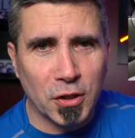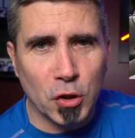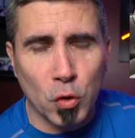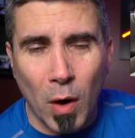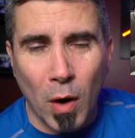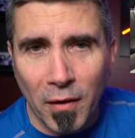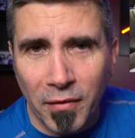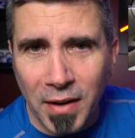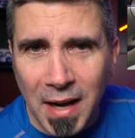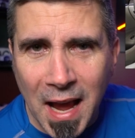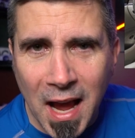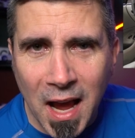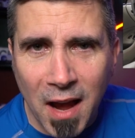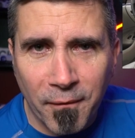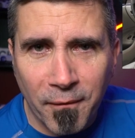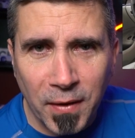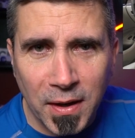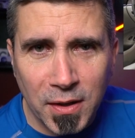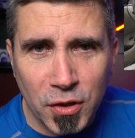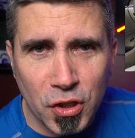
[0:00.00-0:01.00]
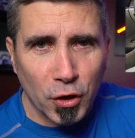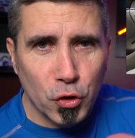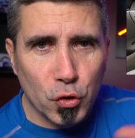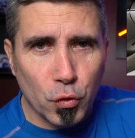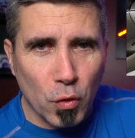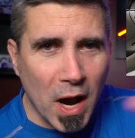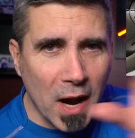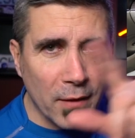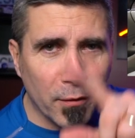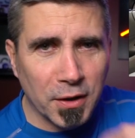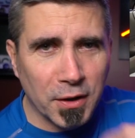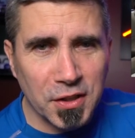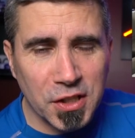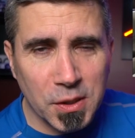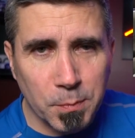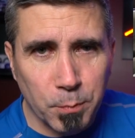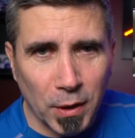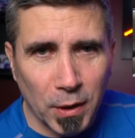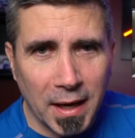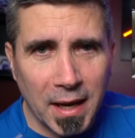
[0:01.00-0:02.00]
12.5-inch driver
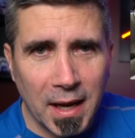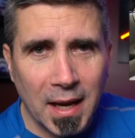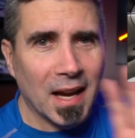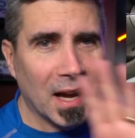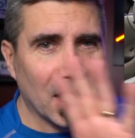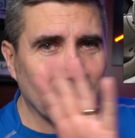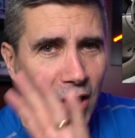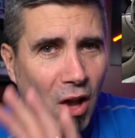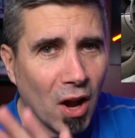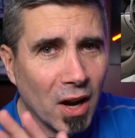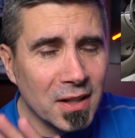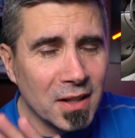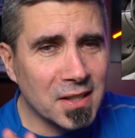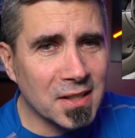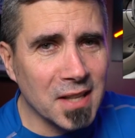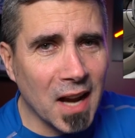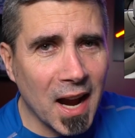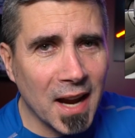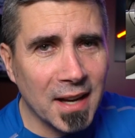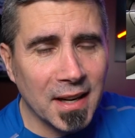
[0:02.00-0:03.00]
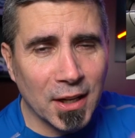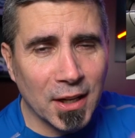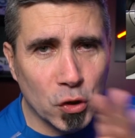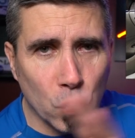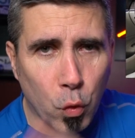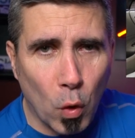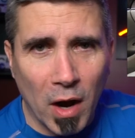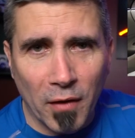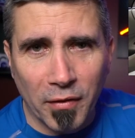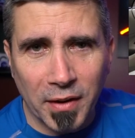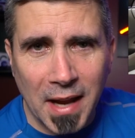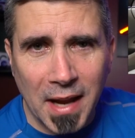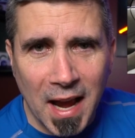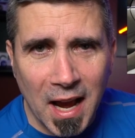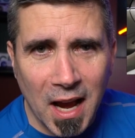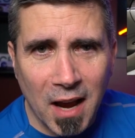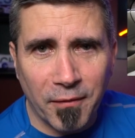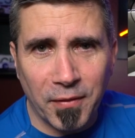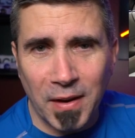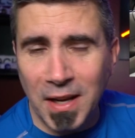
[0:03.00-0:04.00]
display alongside a
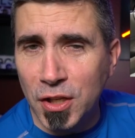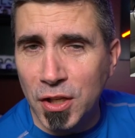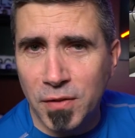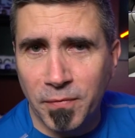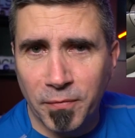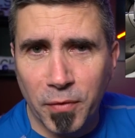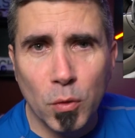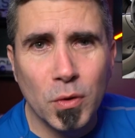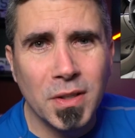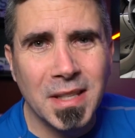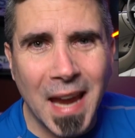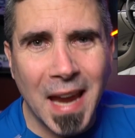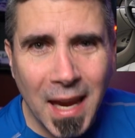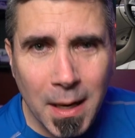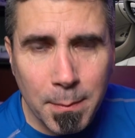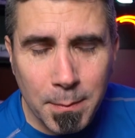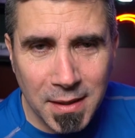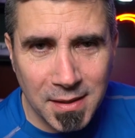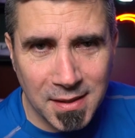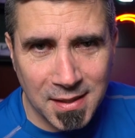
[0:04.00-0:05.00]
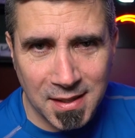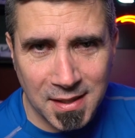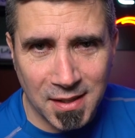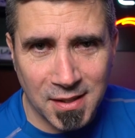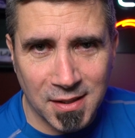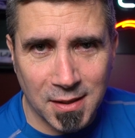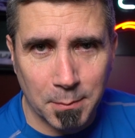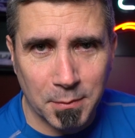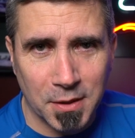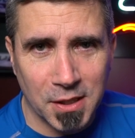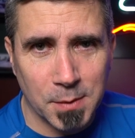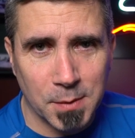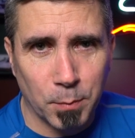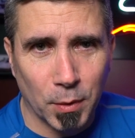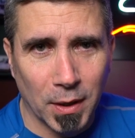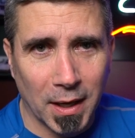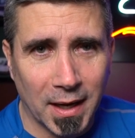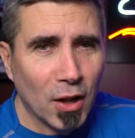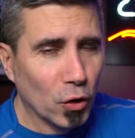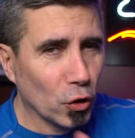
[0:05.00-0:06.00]
12.5-inch infotainment system
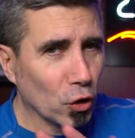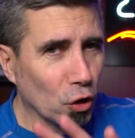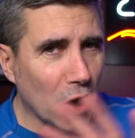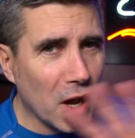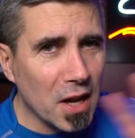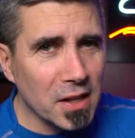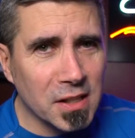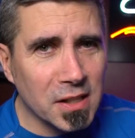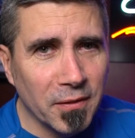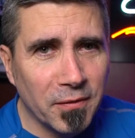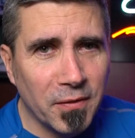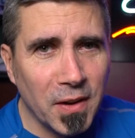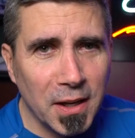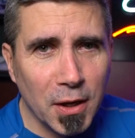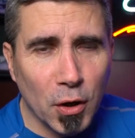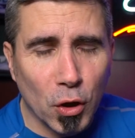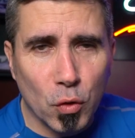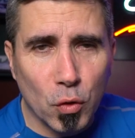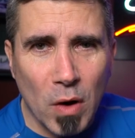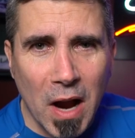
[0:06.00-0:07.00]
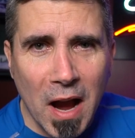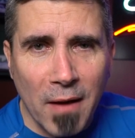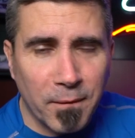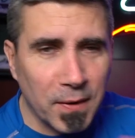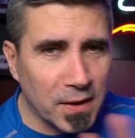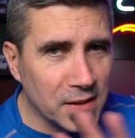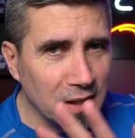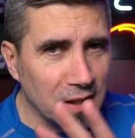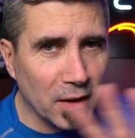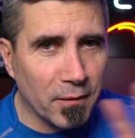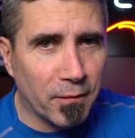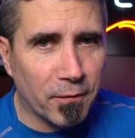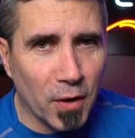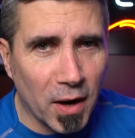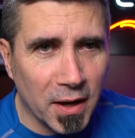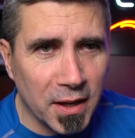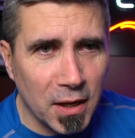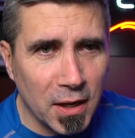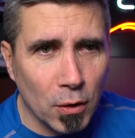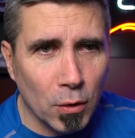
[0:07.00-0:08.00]
display. Lots of video graphics in
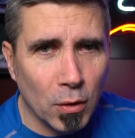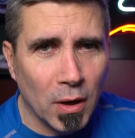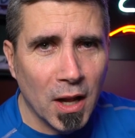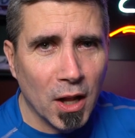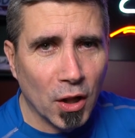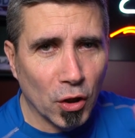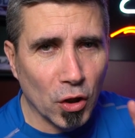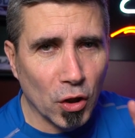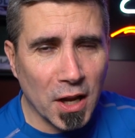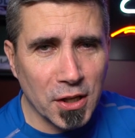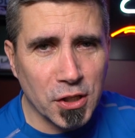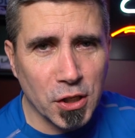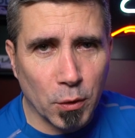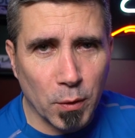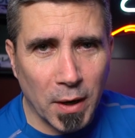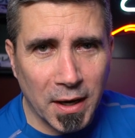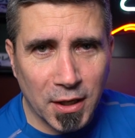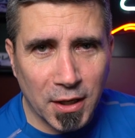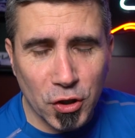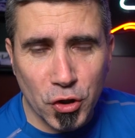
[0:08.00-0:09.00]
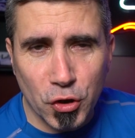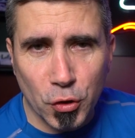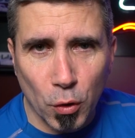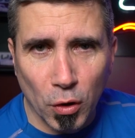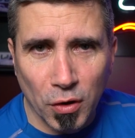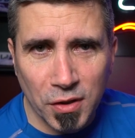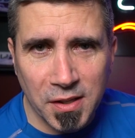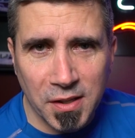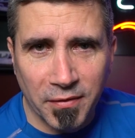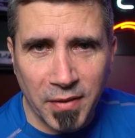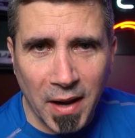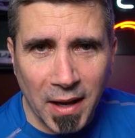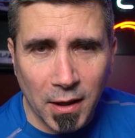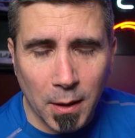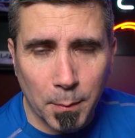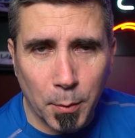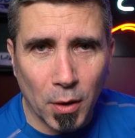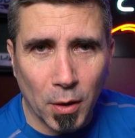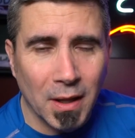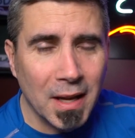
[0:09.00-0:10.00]
front of you, lots of great controls
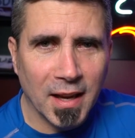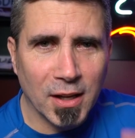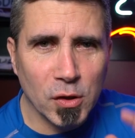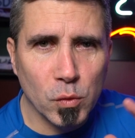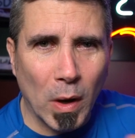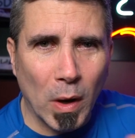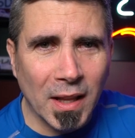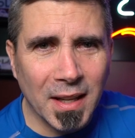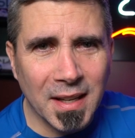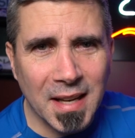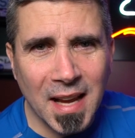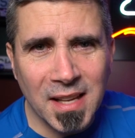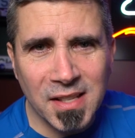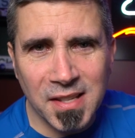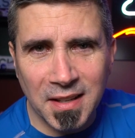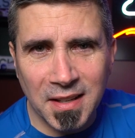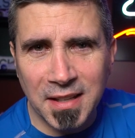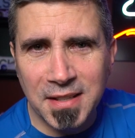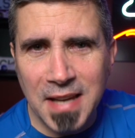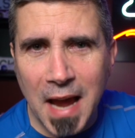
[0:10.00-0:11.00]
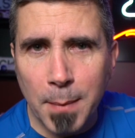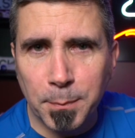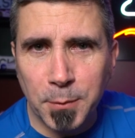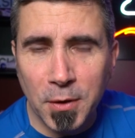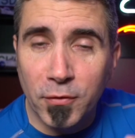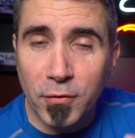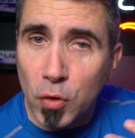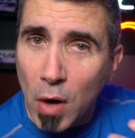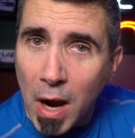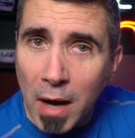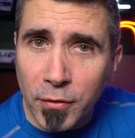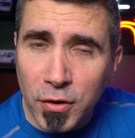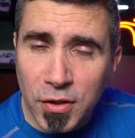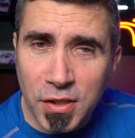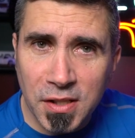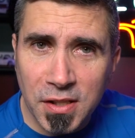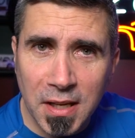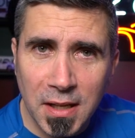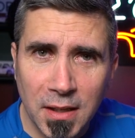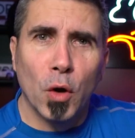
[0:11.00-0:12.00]
available. As well, it has an adaptive
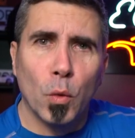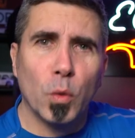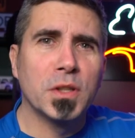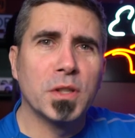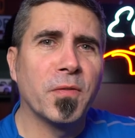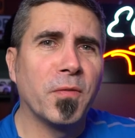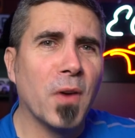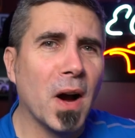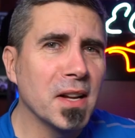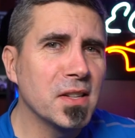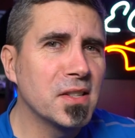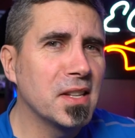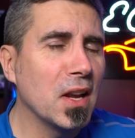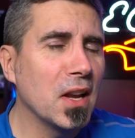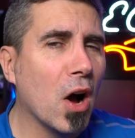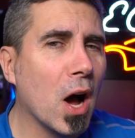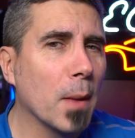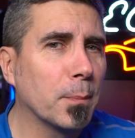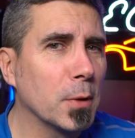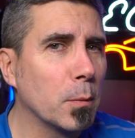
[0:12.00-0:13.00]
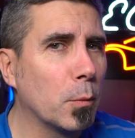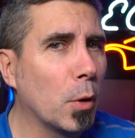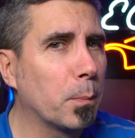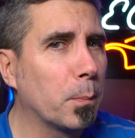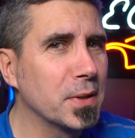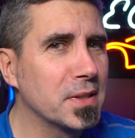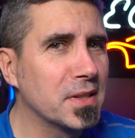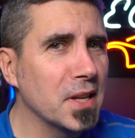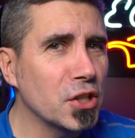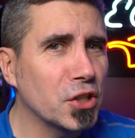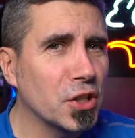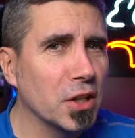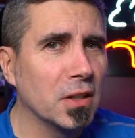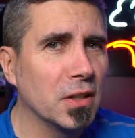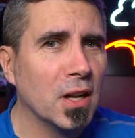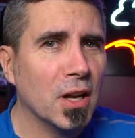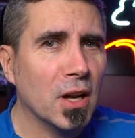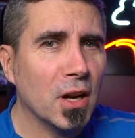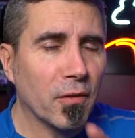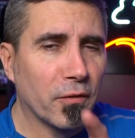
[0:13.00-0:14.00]
driver's seat, which finds the optimal
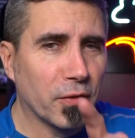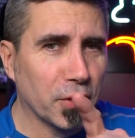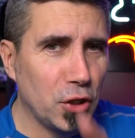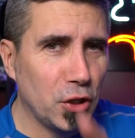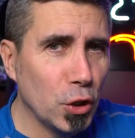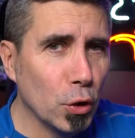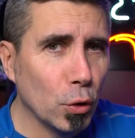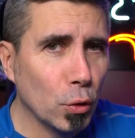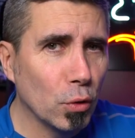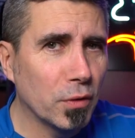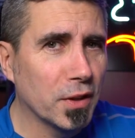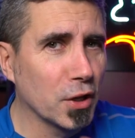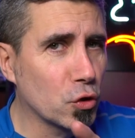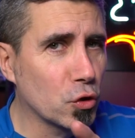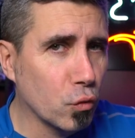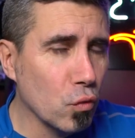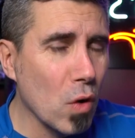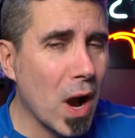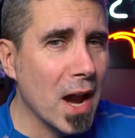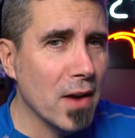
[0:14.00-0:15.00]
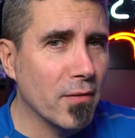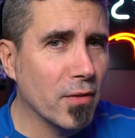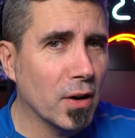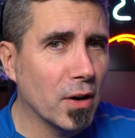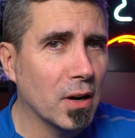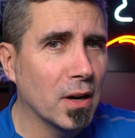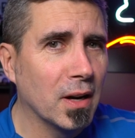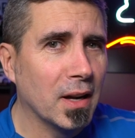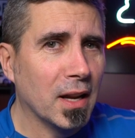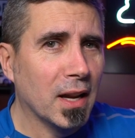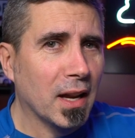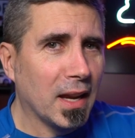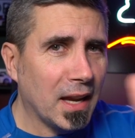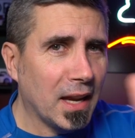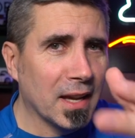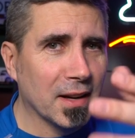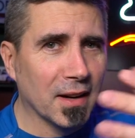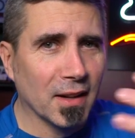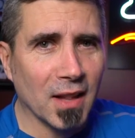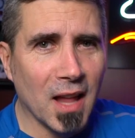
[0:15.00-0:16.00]
position for you, the driver,
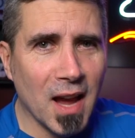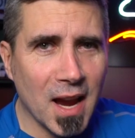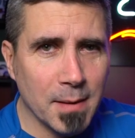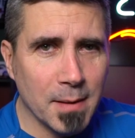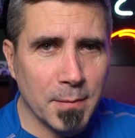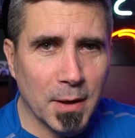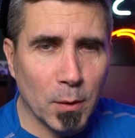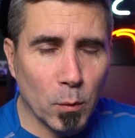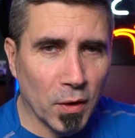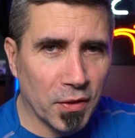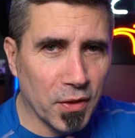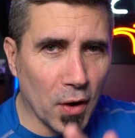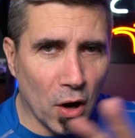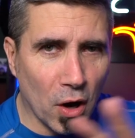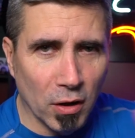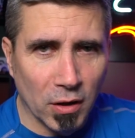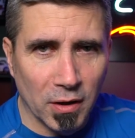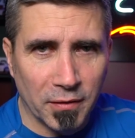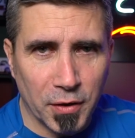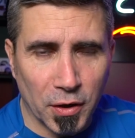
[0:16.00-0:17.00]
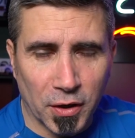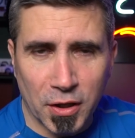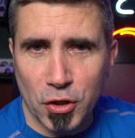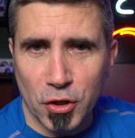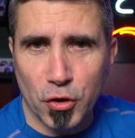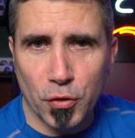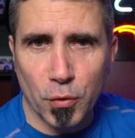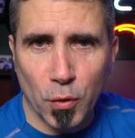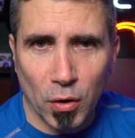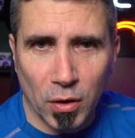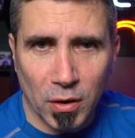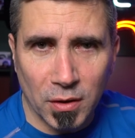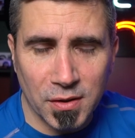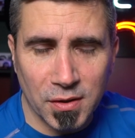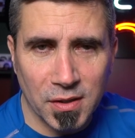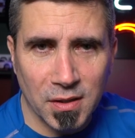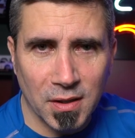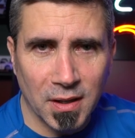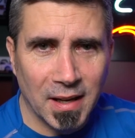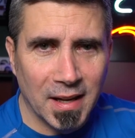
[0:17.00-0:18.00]
in alignment with all of your
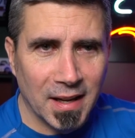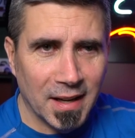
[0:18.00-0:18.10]
controls.